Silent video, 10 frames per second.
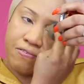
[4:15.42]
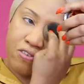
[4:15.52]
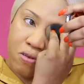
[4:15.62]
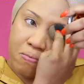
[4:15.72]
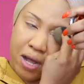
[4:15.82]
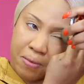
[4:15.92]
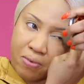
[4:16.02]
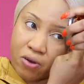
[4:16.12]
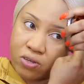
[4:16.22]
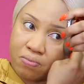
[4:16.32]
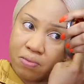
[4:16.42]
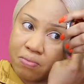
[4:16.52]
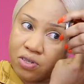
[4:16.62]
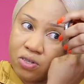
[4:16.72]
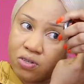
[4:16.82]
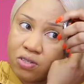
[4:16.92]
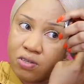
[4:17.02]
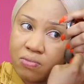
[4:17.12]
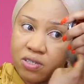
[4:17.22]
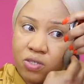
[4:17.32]
Follow MAB on
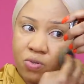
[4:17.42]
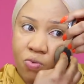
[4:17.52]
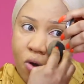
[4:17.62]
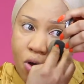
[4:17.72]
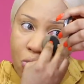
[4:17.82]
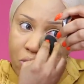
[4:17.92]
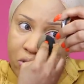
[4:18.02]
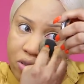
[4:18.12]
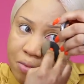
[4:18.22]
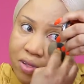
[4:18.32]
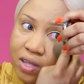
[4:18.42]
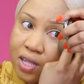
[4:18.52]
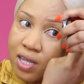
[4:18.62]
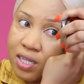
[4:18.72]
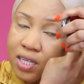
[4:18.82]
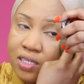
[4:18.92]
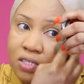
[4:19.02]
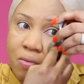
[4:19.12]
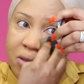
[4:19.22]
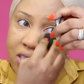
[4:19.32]
YouTube as well. You're going to be, there's
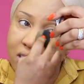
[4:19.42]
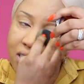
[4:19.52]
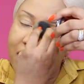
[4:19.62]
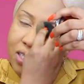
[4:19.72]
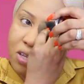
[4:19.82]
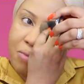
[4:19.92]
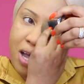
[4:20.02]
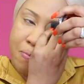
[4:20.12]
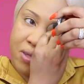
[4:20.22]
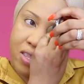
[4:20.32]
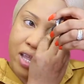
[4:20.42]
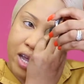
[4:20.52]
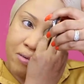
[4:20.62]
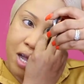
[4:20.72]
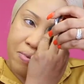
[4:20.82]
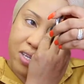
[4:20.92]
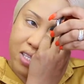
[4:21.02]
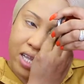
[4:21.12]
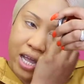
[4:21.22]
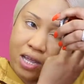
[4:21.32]
so many things that's going to be happening
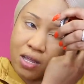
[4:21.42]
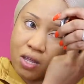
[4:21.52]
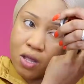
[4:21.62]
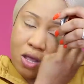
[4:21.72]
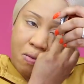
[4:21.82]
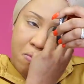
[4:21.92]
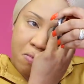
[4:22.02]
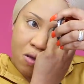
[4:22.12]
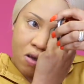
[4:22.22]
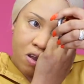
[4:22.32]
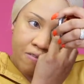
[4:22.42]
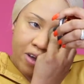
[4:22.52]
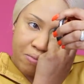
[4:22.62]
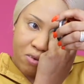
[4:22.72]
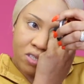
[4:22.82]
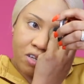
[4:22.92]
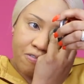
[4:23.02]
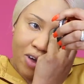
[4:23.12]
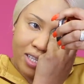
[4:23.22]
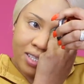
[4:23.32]
there. Most
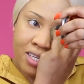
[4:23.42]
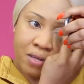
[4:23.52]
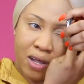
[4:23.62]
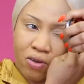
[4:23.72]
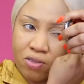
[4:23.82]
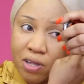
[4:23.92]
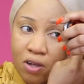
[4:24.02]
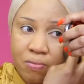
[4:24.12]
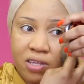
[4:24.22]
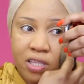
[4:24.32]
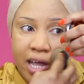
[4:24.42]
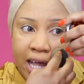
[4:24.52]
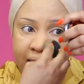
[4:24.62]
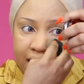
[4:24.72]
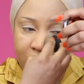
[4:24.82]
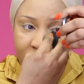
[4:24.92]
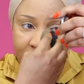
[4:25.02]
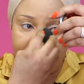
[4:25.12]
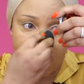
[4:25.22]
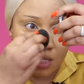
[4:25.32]
of our team are going to be coming there,
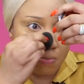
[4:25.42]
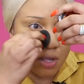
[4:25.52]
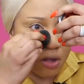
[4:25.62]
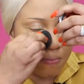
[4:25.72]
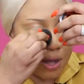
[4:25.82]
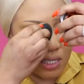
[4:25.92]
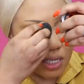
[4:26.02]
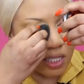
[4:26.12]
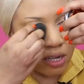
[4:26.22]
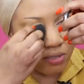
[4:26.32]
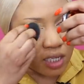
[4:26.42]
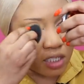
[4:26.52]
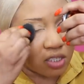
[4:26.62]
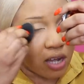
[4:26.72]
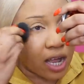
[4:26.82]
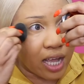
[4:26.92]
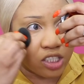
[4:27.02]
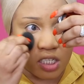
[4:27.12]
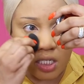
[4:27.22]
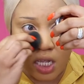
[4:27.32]
hairdressers, makeup artists, nail technicians,
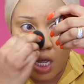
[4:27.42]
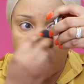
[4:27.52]
eyelashes.